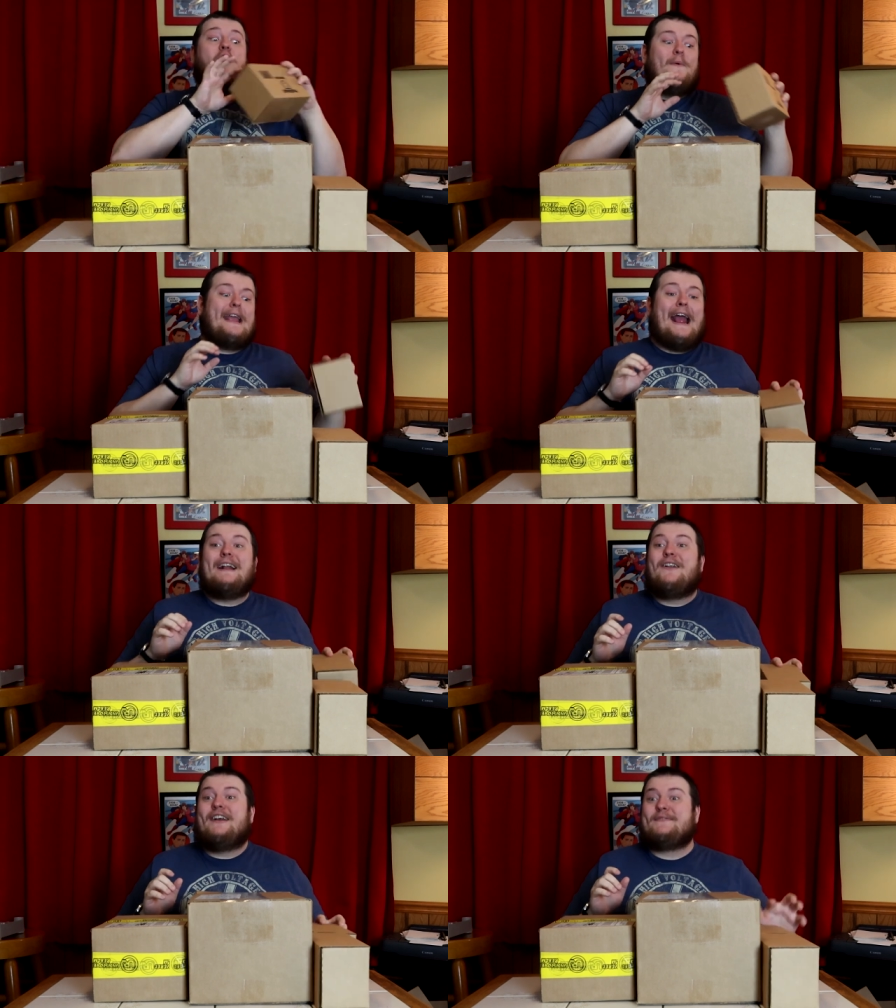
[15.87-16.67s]
We kind
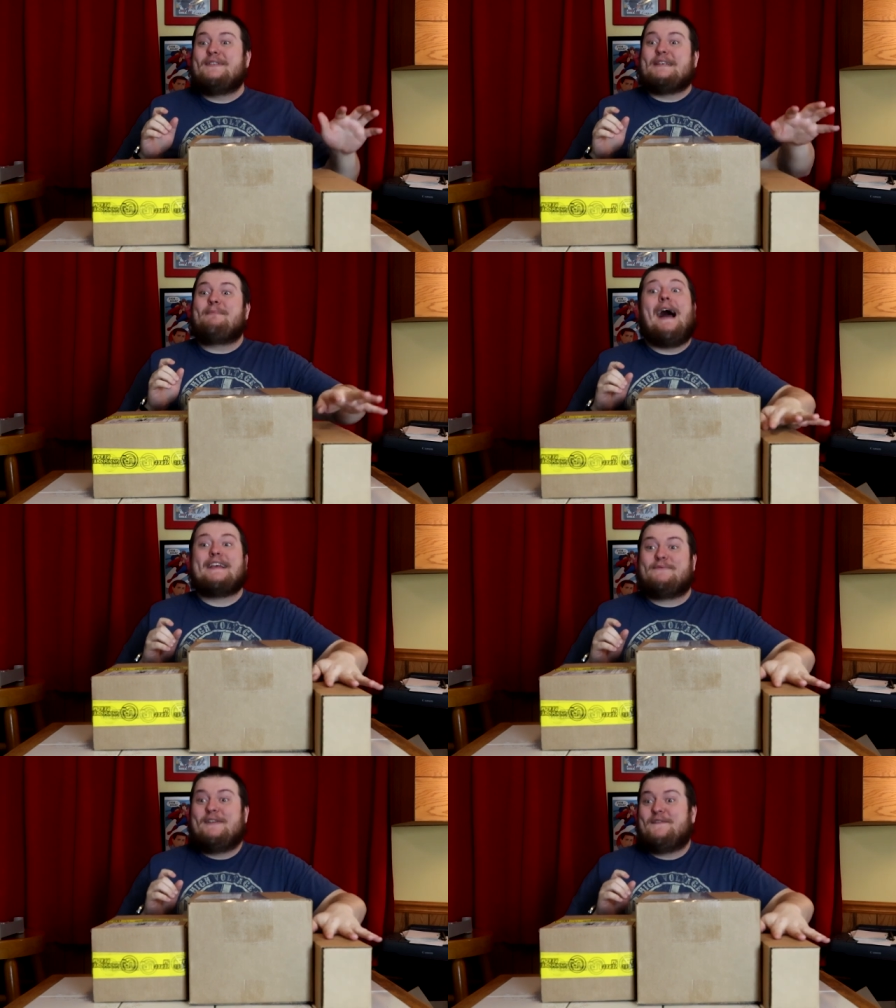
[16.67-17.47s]
of lost where this
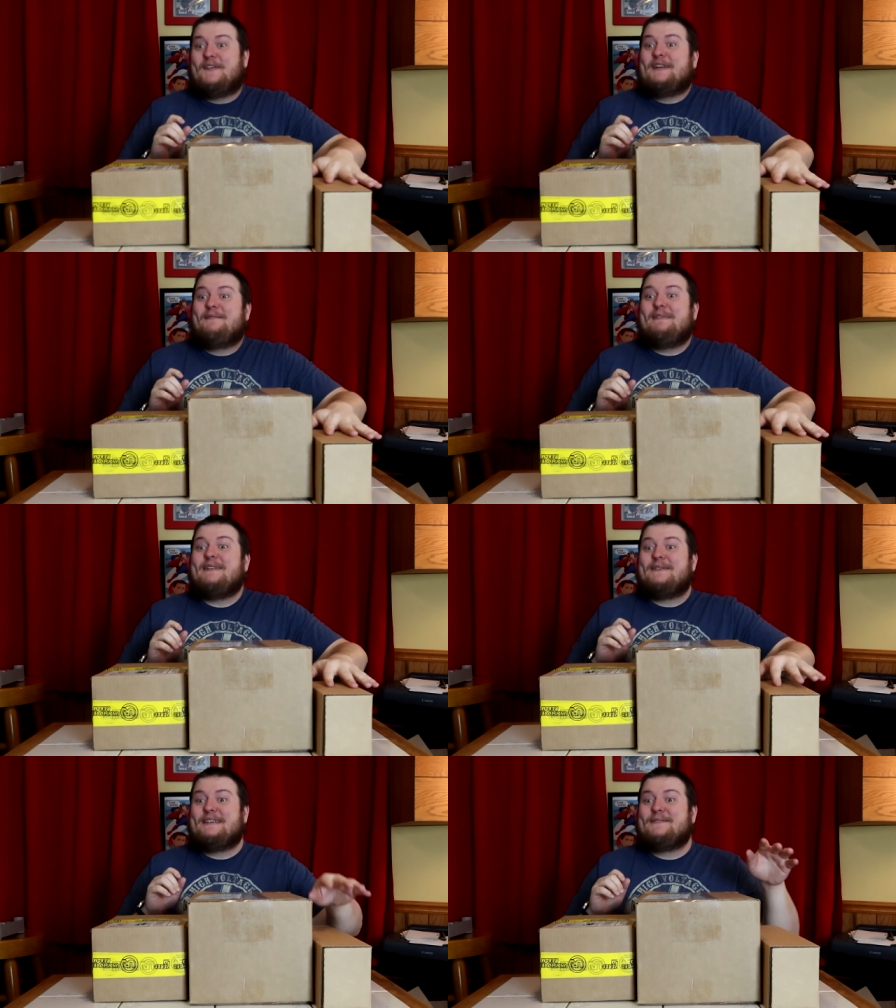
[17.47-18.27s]
box went for a little
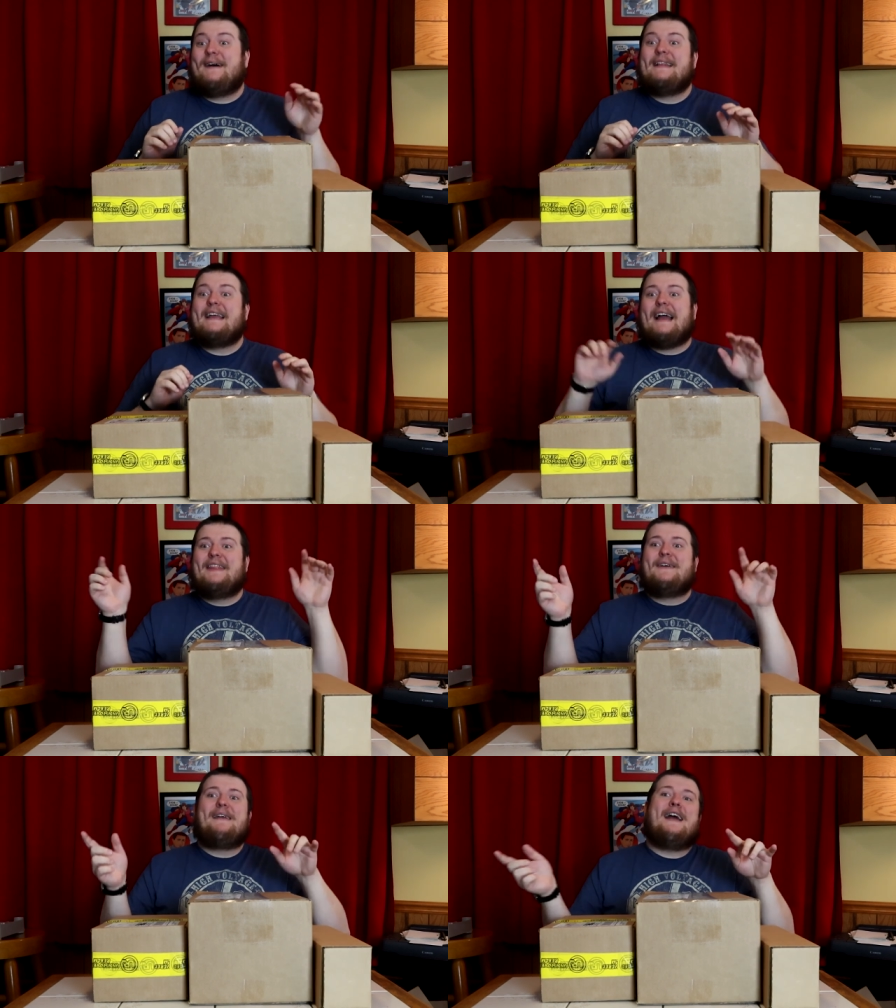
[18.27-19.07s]
bit, which is why like I
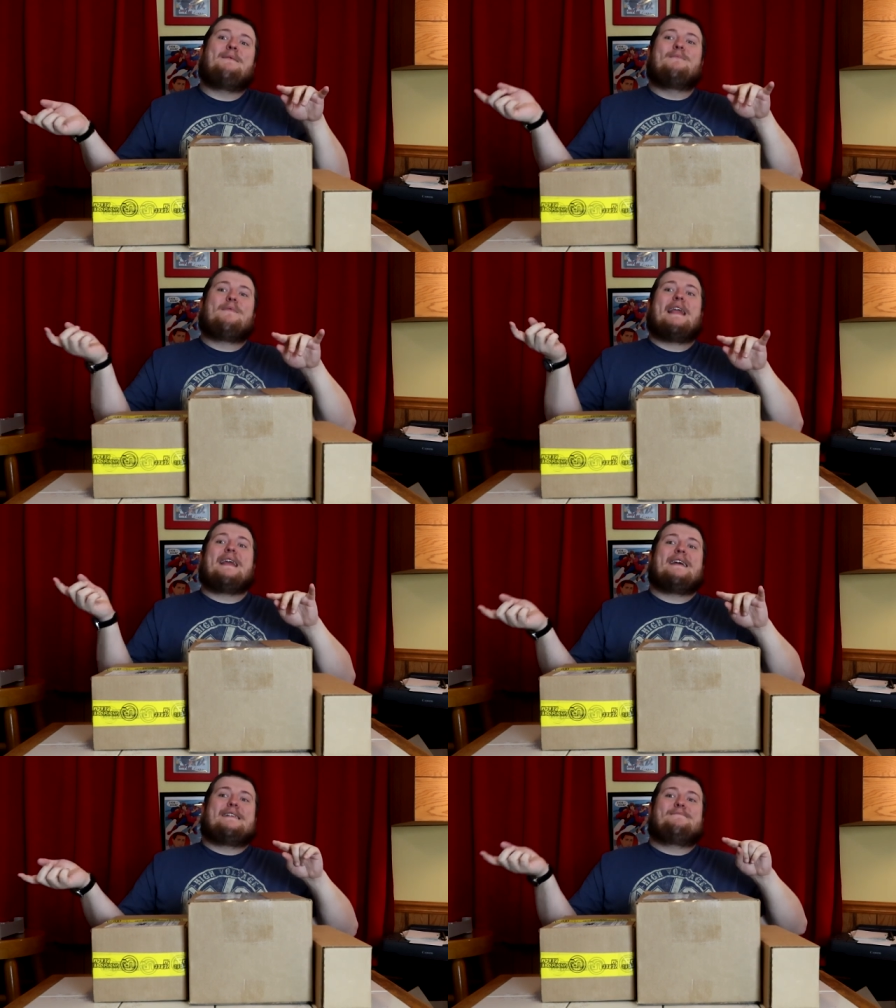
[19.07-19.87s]
think we had them
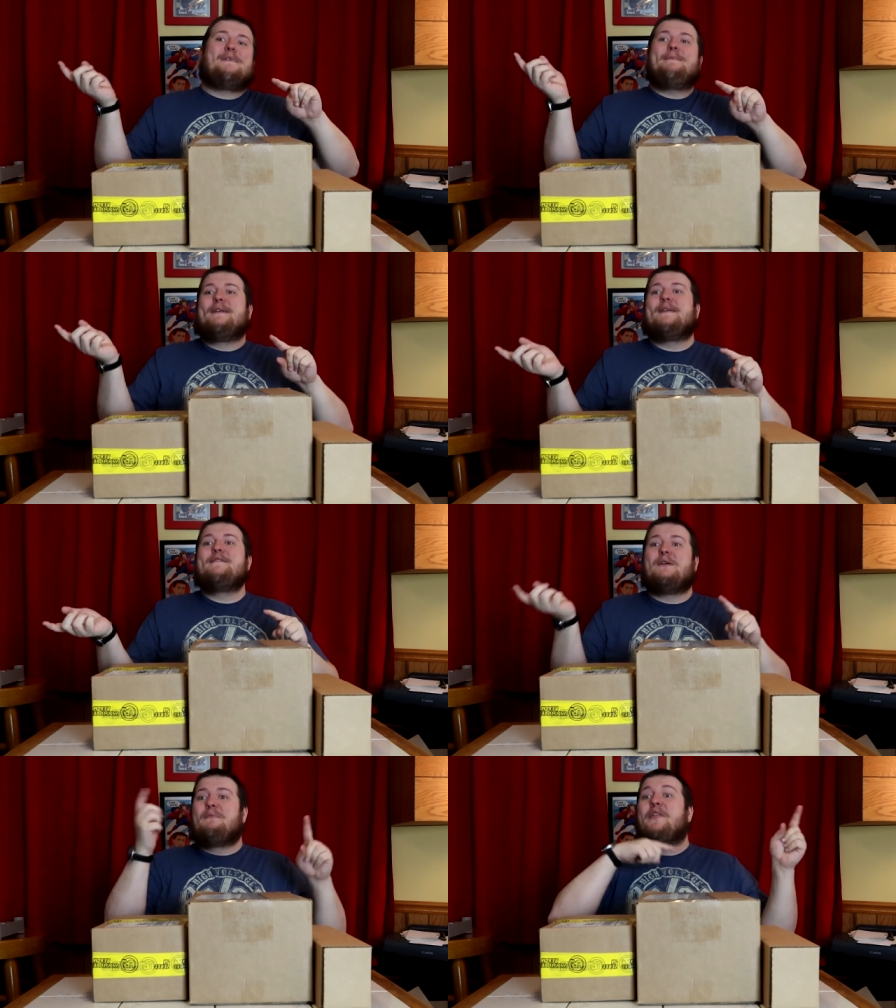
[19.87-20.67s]
like maybe
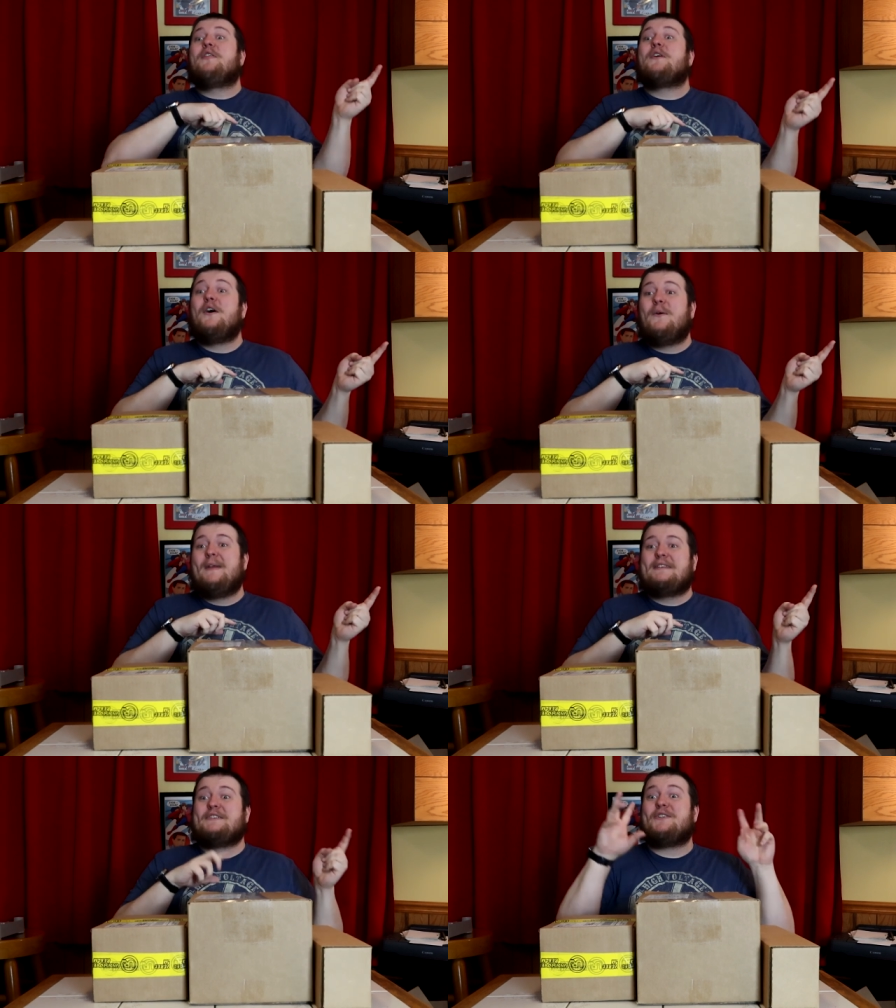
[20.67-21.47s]
even a month ago.
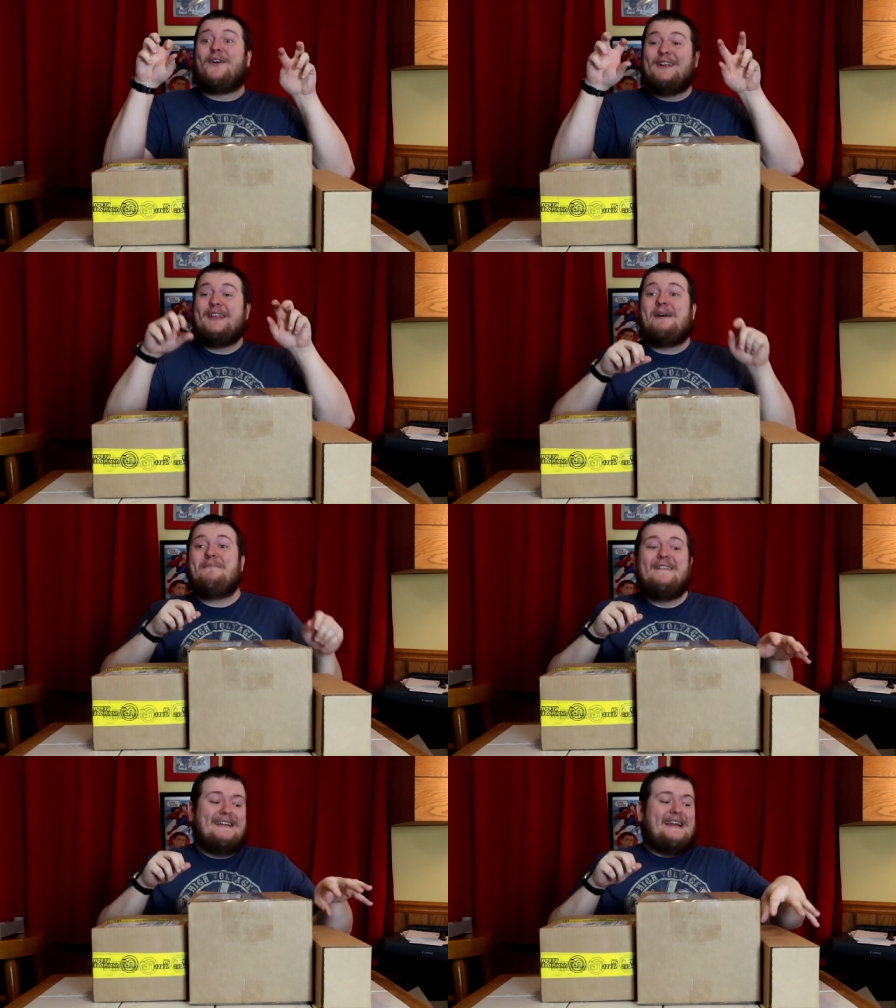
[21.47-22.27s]
We started
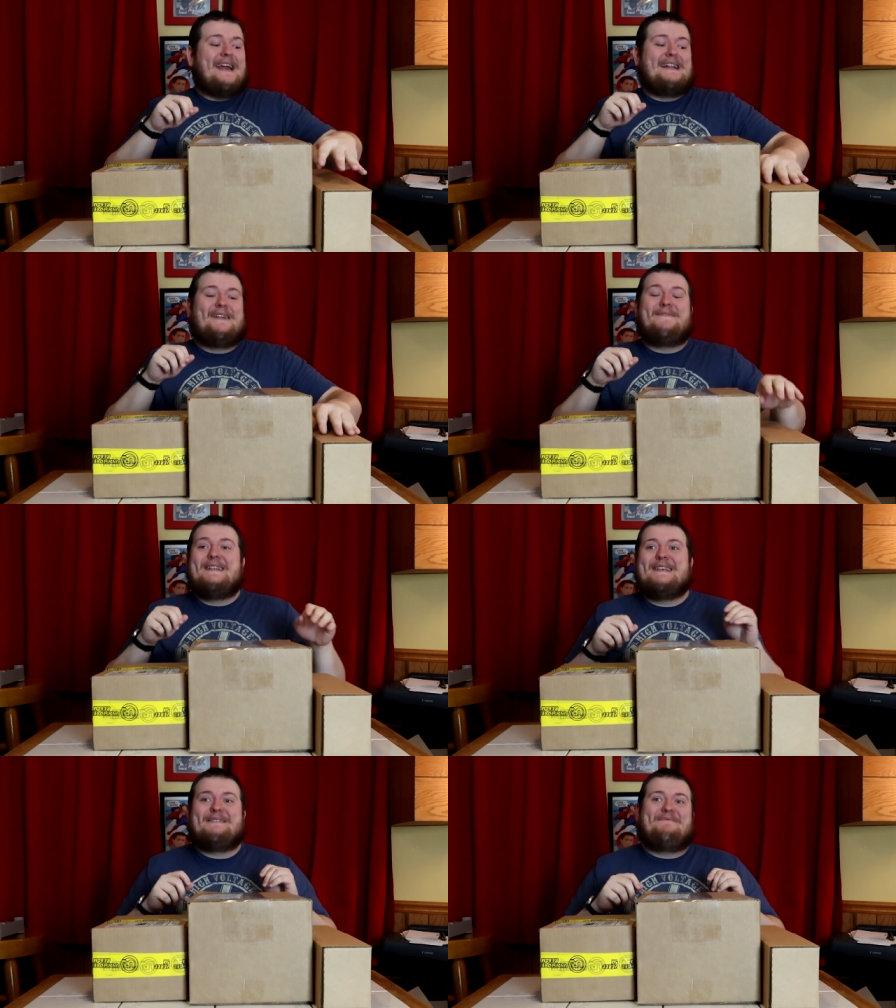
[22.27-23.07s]
them and then we
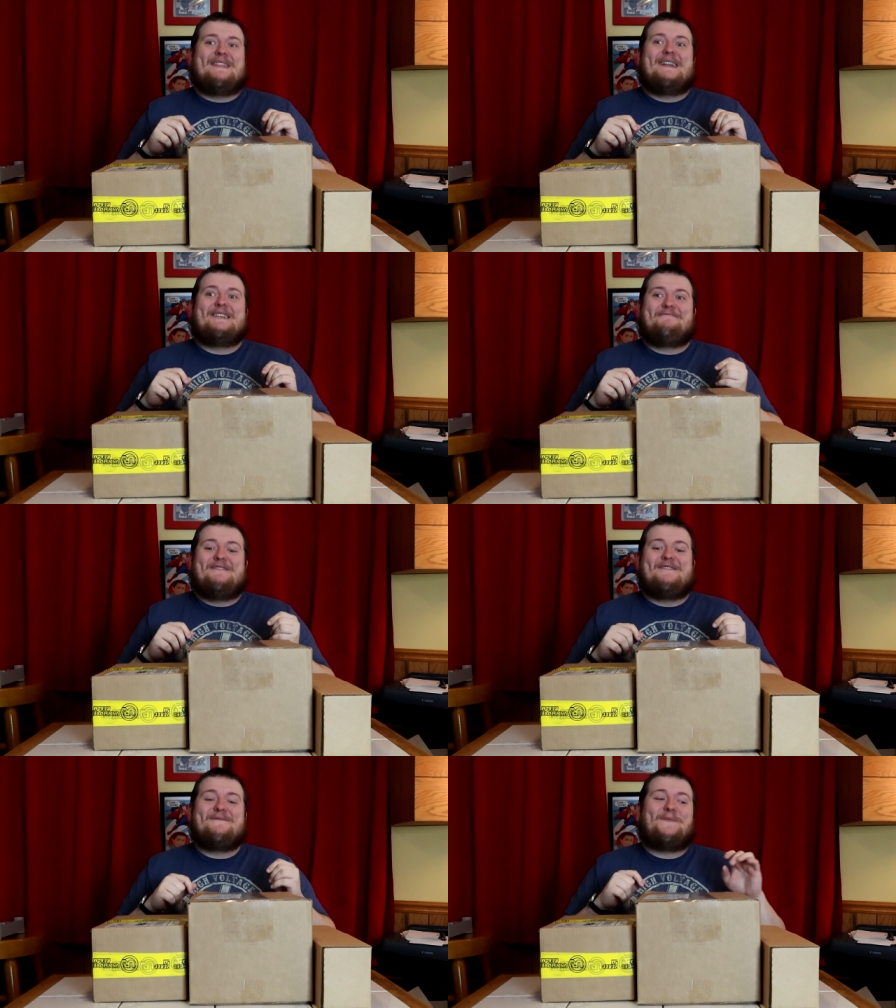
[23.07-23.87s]
dis they
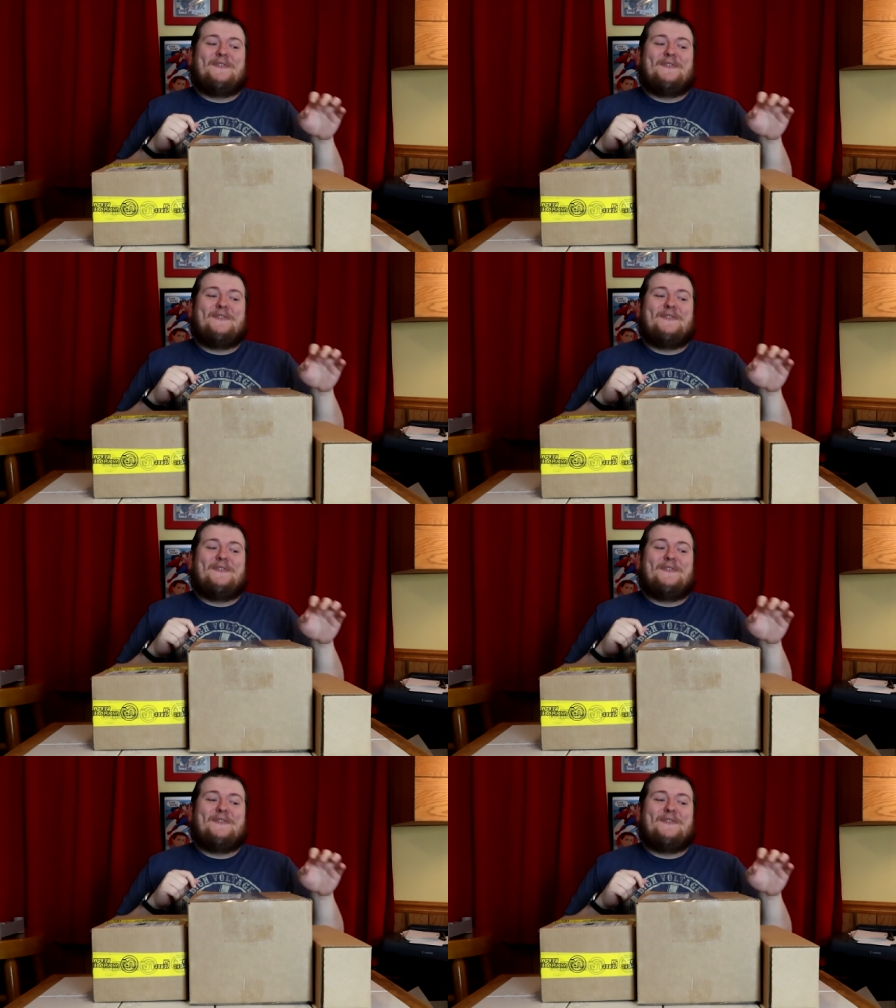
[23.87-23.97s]
disappeared.